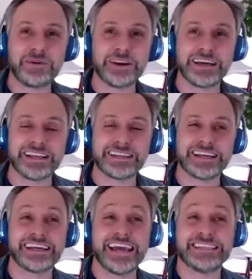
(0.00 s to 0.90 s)
to
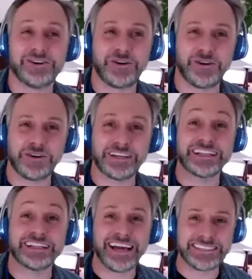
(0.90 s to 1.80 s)
negate or
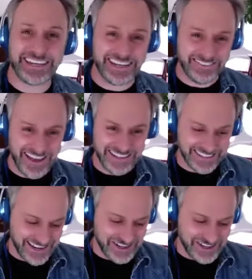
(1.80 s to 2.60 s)
neglect any of that today,